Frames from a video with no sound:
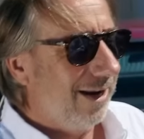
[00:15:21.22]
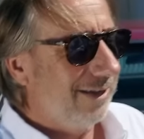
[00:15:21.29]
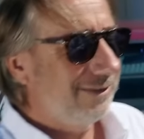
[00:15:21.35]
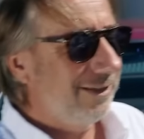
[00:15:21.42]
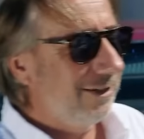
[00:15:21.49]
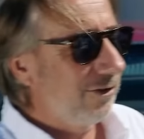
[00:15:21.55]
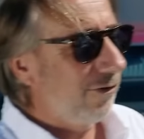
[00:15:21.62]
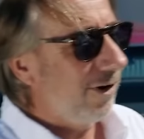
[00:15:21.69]
And I
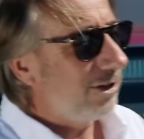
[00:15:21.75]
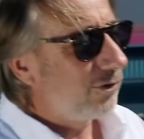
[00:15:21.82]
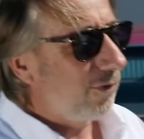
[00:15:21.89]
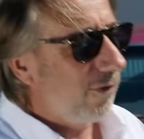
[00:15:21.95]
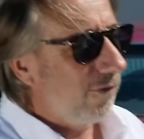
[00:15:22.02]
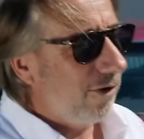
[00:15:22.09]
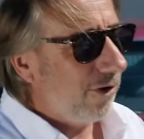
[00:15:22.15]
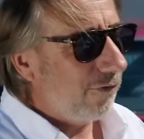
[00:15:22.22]
think the Range
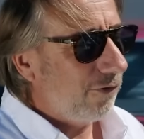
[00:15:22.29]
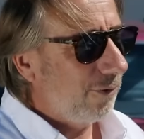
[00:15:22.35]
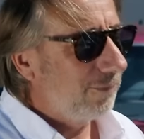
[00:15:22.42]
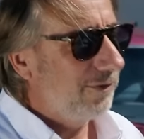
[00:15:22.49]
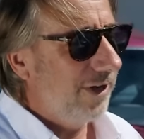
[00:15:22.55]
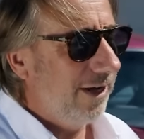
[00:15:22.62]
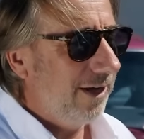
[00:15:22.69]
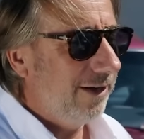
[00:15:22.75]
Rover from
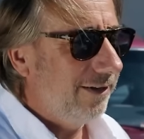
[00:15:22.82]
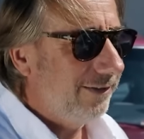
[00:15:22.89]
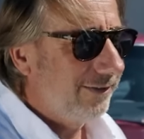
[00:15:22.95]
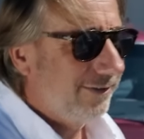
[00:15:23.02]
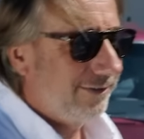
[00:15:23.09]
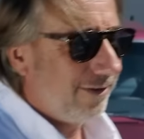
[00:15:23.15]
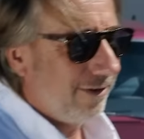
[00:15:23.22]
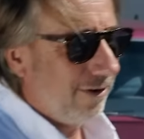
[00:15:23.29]
Ted
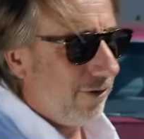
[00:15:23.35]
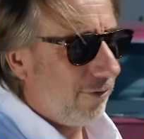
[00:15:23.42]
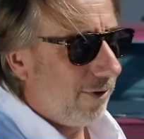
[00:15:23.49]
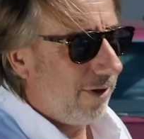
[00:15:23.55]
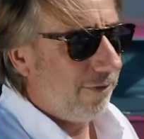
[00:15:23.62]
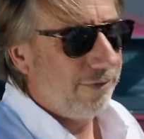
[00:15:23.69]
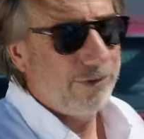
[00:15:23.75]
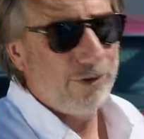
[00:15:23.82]
is around